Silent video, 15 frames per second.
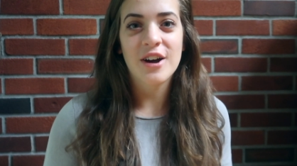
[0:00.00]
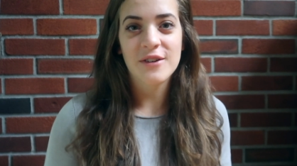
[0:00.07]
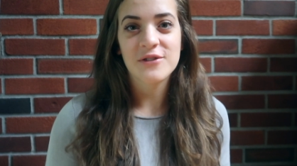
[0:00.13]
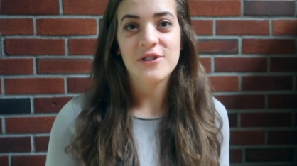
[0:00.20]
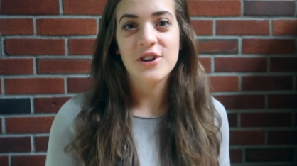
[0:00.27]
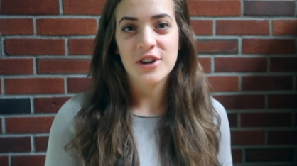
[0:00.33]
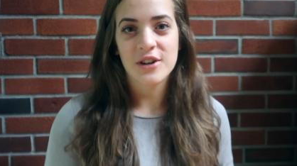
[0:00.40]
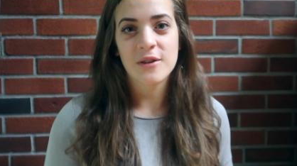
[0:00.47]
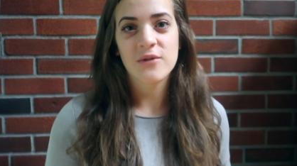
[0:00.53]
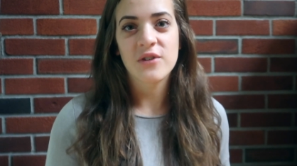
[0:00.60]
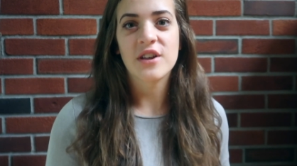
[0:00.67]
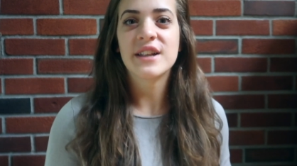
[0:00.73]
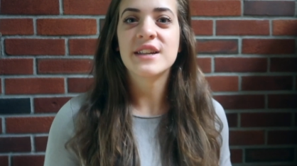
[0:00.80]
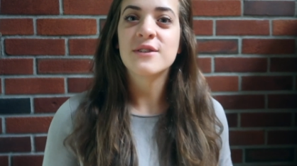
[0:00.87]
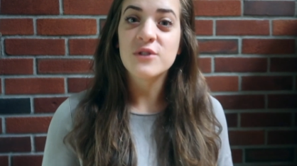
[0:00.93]
off you're gonna
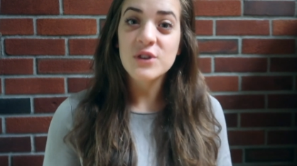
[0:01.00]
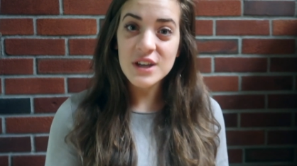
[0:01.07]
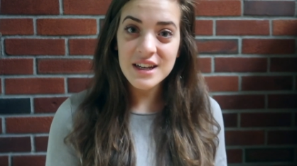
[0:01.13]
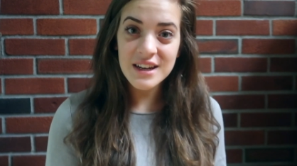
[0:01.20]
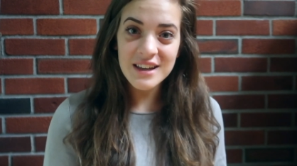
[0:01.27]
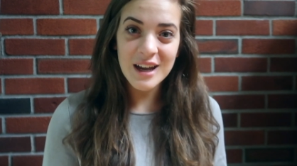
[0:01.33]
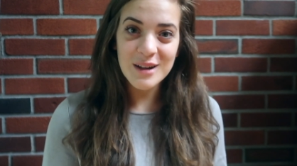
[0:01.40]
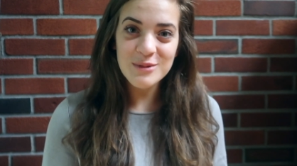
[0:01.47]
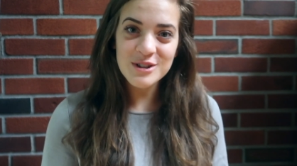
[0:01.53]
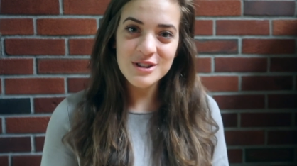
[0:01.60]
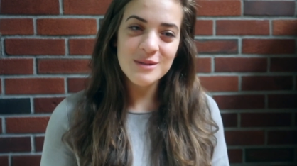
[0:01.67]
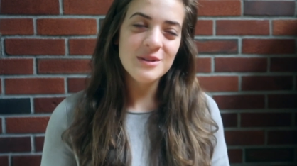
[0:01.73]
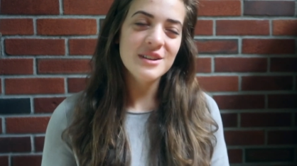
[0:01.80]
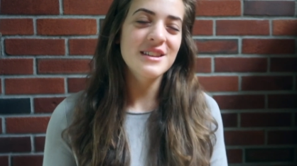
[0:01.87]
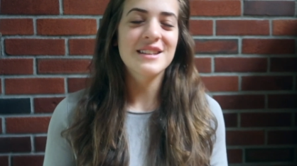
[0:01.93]
feel. And if you can accomplish
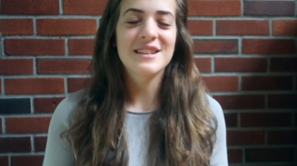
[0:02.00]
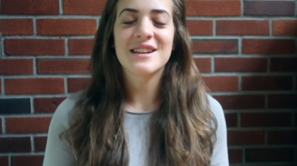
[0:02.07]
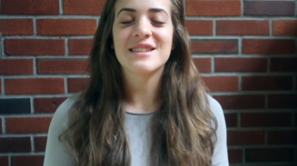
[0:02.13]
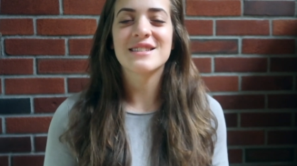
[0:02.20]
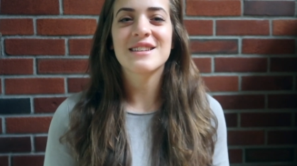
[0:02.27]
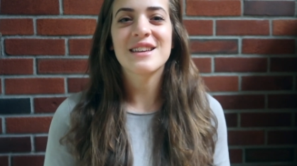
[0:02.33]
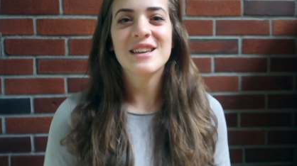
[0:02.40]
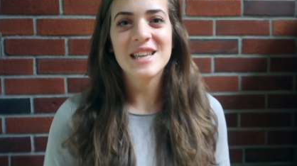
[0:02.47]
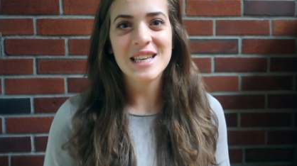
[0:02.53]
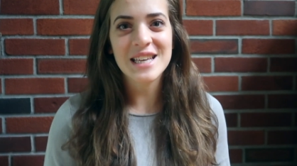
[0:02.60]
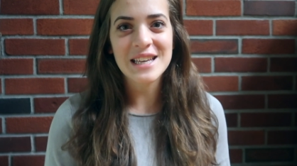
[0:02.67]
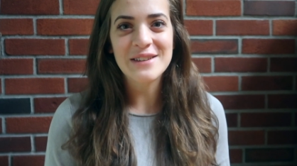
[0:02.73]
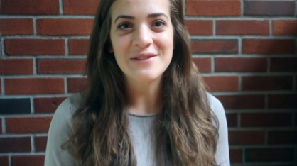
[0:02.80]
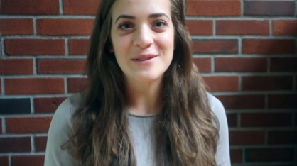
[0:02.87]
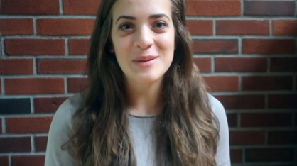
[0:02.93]
something, then that's
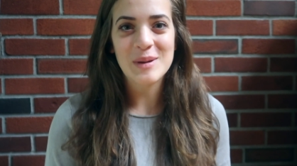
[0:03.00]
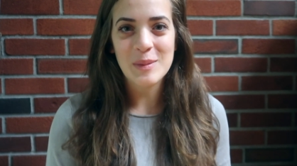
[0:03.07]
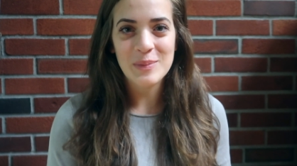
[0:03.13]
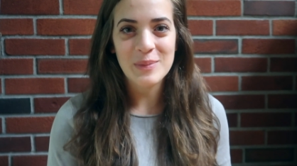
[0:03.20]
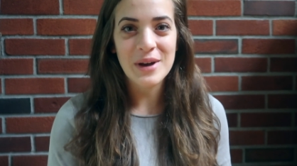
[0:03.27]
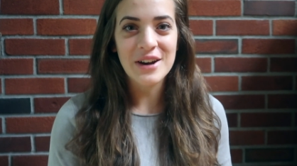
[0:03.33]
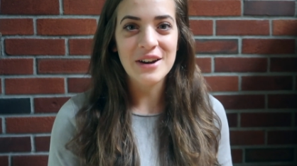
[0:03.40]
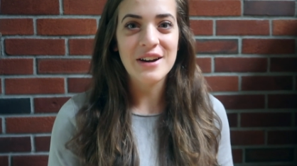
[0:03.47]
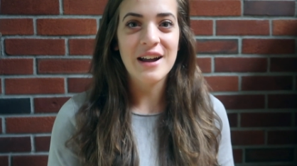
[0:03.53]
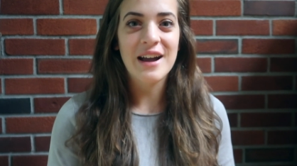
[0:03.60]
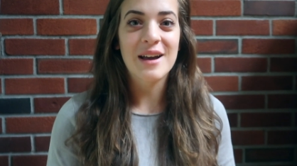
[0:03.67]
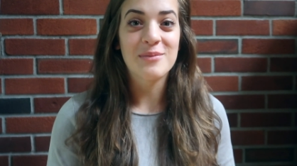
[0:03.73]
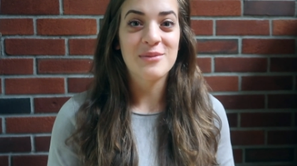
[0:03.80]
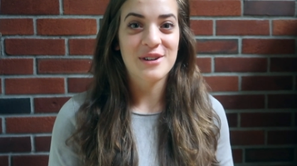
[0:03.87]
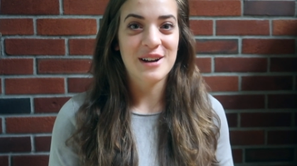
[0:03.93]
even better,
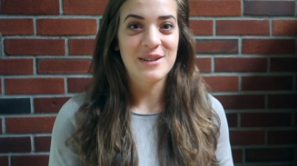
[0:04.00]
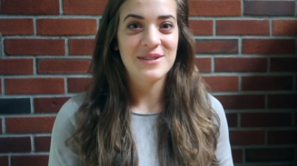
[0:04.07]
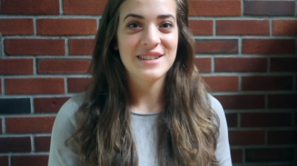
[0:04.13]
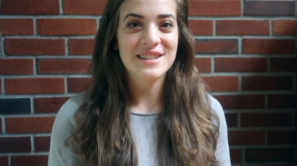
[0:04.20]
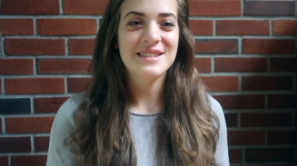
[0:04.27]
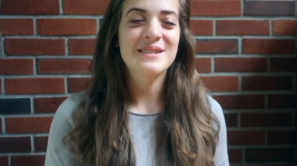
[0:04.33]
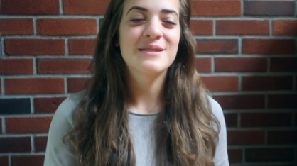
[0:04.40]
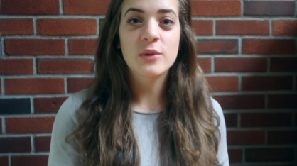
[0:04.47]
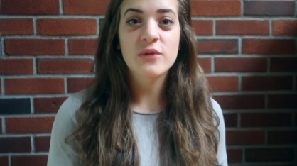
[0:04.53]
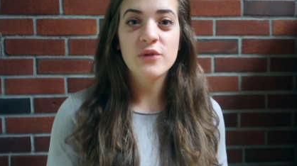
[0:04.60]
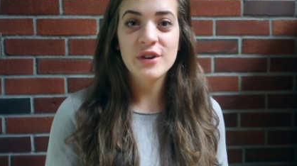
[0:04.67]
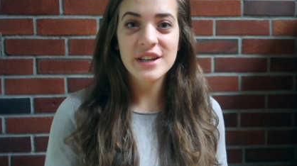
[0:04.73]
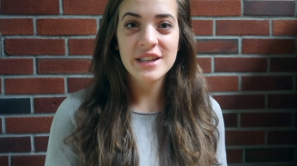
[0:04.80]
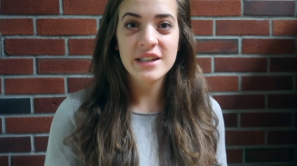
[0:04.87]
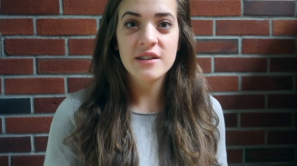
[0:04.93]
I promise.
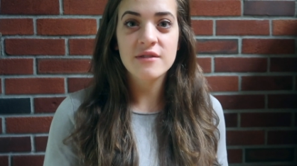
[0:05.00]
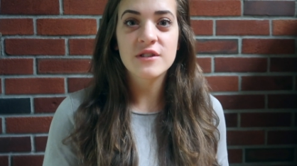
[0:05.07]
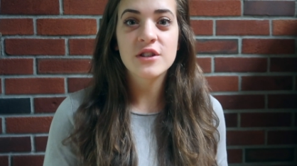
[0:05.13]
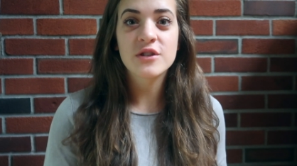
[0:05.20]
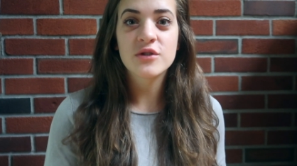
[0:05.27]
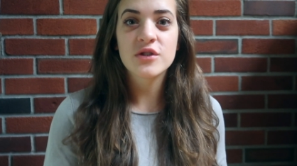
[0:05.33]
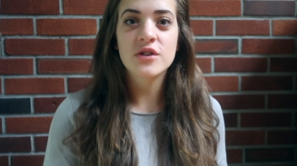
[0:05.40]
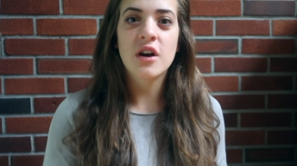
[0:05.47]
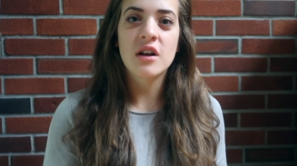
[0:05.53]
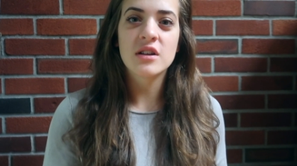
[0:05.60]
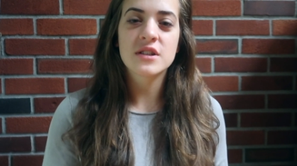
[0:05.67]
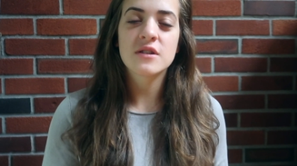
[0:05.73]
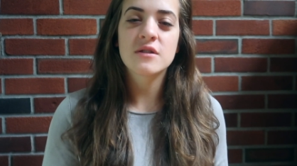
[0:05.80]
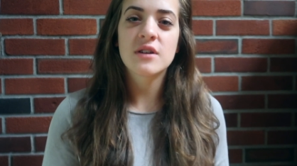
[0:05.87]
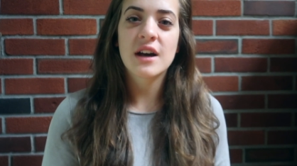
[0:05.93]
Before he leaves, you should
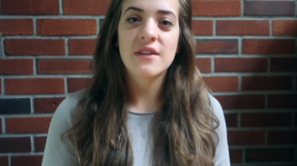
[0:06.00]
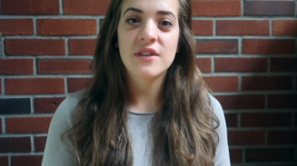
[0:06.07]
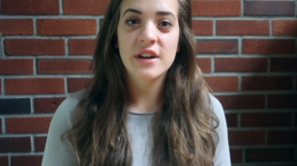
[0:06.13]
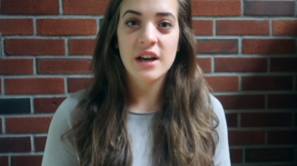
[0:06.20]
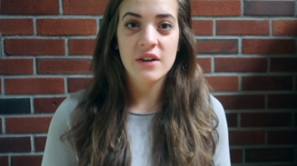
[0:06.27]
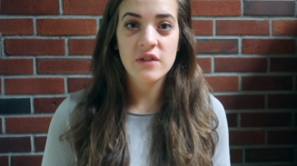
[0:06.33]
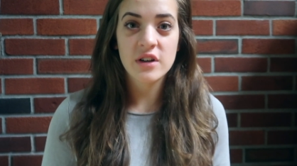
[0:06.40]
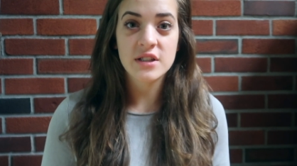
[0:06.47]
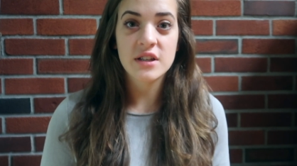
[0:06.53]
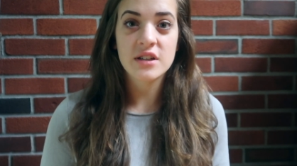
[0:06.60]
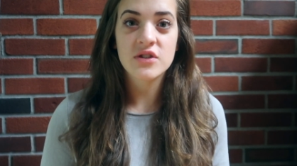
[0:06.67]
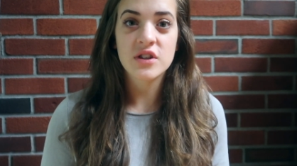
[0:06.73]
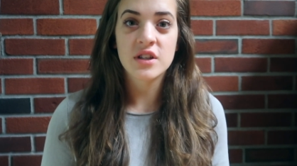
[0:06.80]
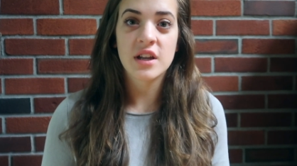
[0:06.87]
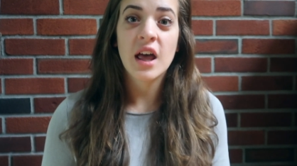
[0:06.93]
also have a
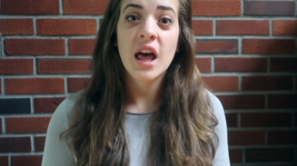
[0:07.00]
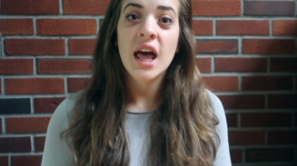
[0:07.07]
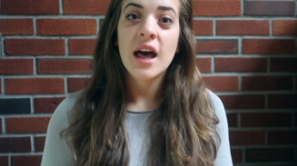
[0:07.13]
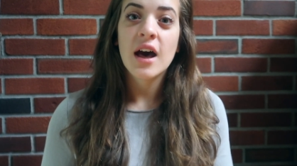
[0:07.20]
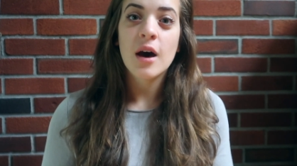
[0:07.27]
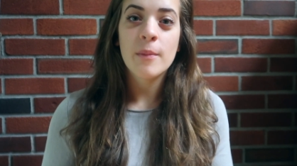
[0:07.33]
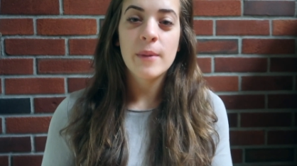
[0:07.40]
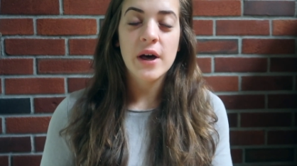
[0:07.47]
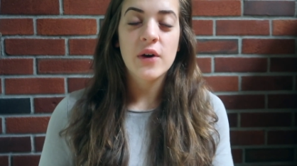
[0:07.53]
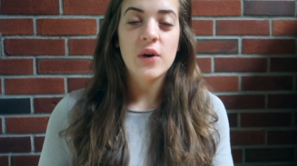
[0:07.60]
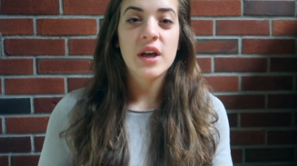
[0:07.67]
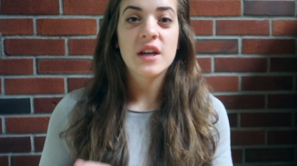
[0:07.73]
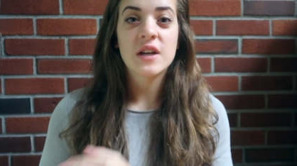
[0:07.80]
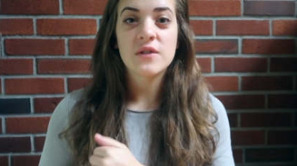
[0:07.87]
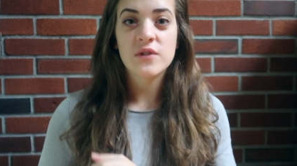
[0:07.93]
conversation
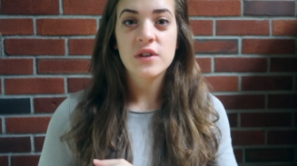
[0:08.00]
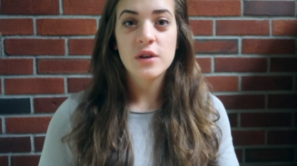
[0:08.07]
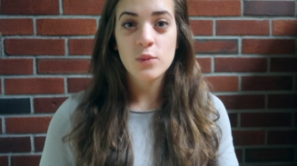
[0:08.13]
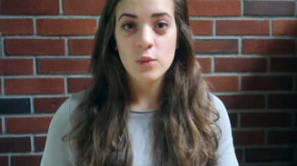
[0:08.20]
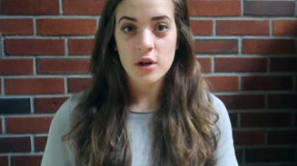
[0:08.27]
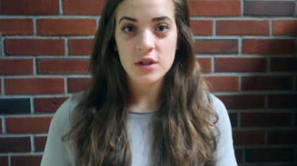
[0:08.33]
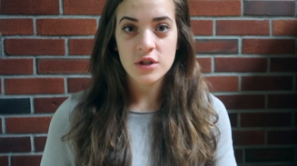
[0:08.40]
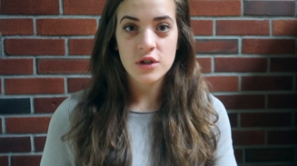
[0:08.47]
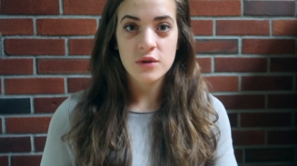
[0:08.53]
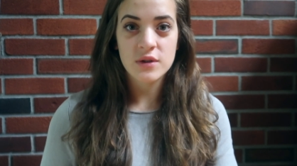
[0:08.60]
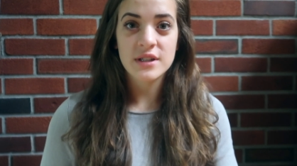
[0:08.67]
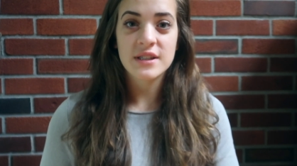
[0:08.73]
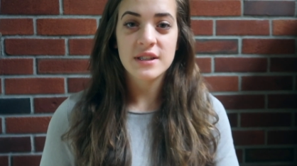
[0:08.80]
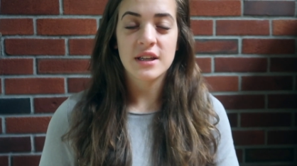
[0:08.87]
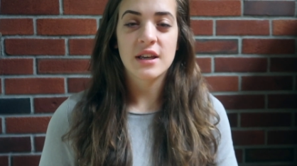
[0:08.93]
about if he wants you
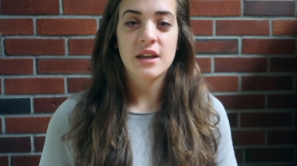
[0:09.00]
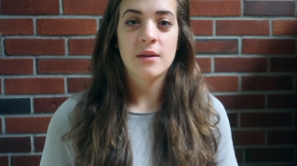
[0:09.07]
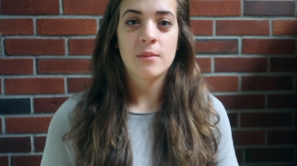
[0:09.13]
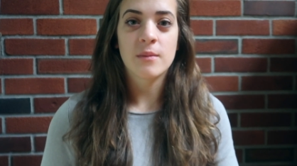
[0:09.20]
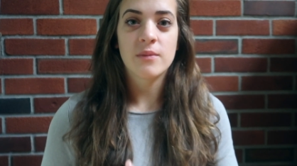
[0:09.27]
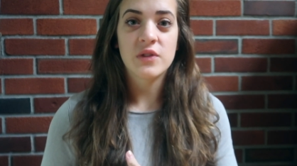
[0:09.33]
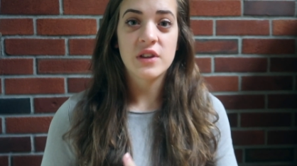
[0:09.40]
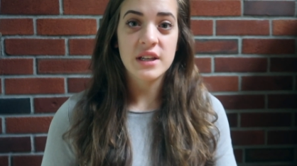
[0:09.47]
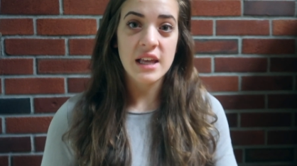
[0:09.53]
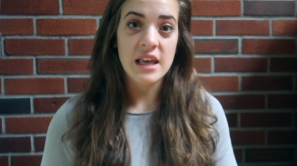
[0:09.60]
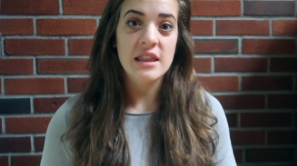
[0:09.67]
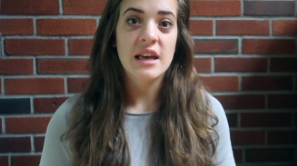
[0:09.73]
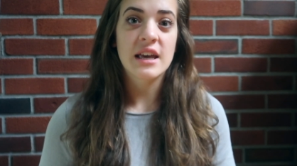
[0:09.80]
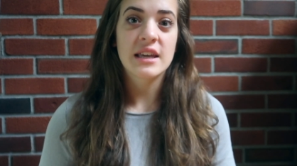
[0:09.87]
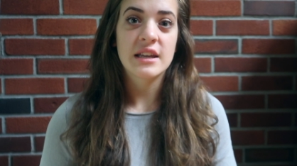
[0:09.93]
to see him the
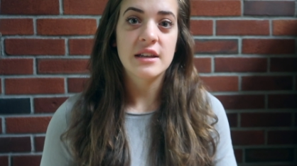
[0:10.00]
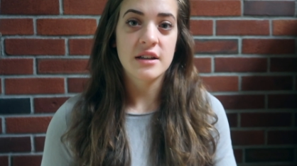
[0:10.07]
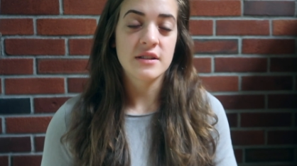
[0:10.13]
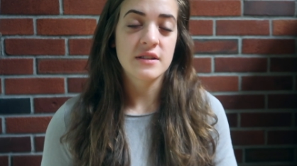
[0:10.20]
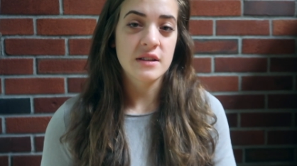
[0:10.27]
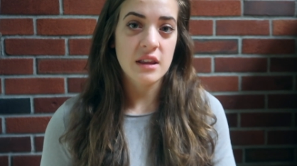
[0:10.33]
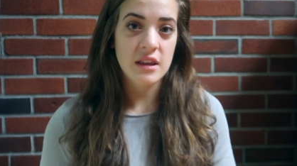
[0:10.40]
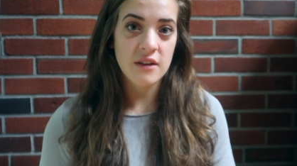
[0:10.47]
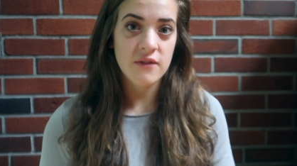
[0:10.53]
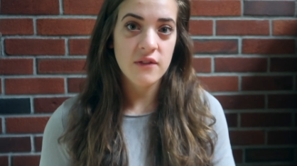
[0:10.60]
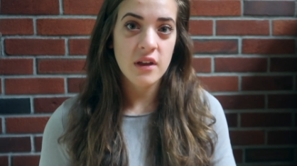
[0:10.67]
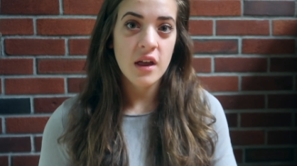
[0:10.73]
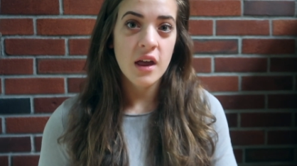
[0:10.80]
day that he does leave.